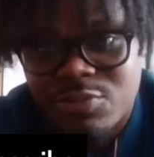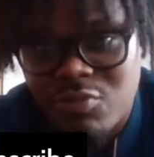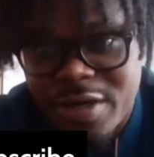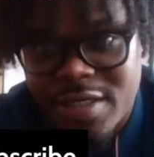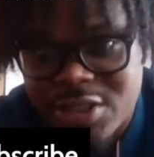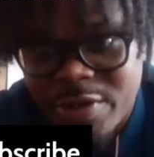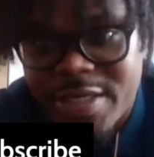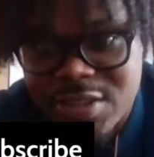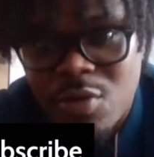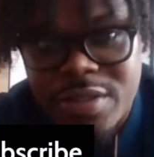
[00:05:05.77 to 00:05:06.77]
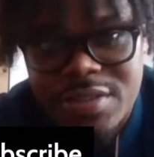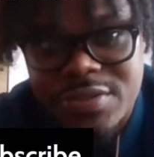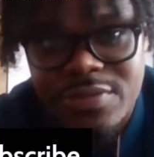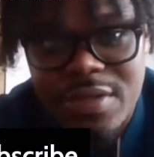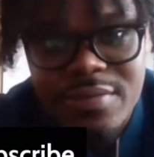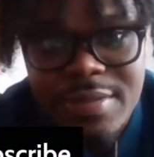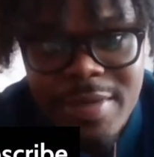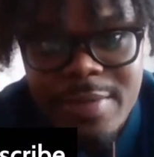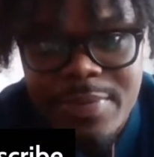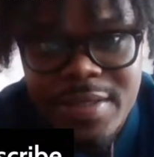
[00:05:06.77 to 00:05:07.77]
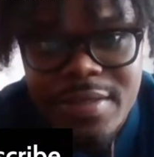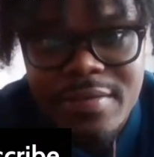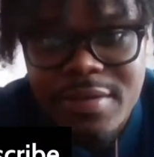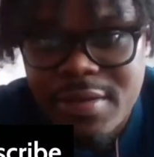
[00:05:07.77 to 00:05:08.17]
running Drake is going to do, though, in my opinion.